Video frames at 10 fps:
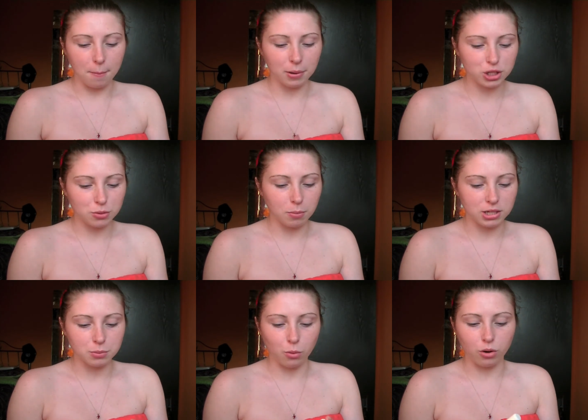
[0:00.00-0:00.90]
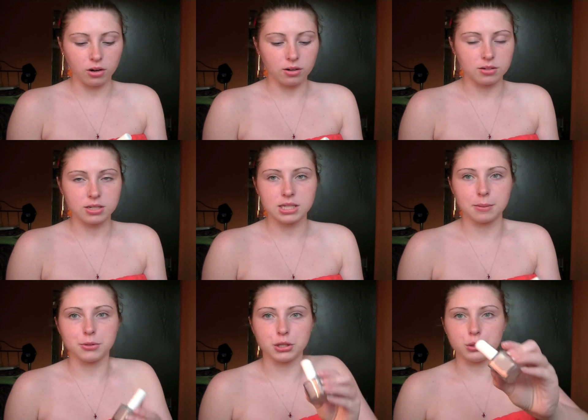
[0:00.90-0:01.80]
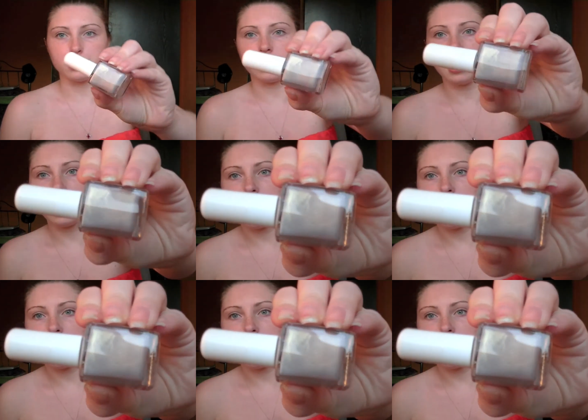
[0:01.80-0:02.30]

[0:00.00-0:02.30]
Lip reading: much more subdued,